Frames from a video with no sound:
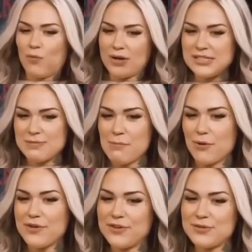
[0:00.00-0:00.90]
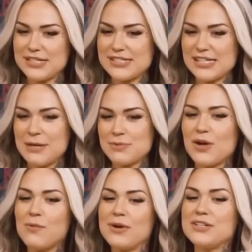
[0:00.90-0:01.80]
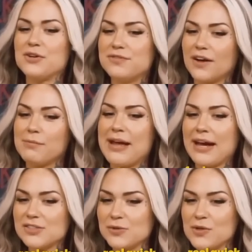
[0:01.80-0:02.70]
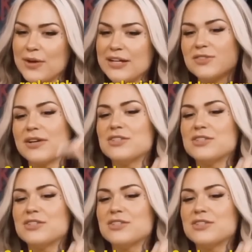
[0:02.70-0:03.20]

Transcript: Once my boyfriend was asleep, so I wanted to go fuck my ex real quick.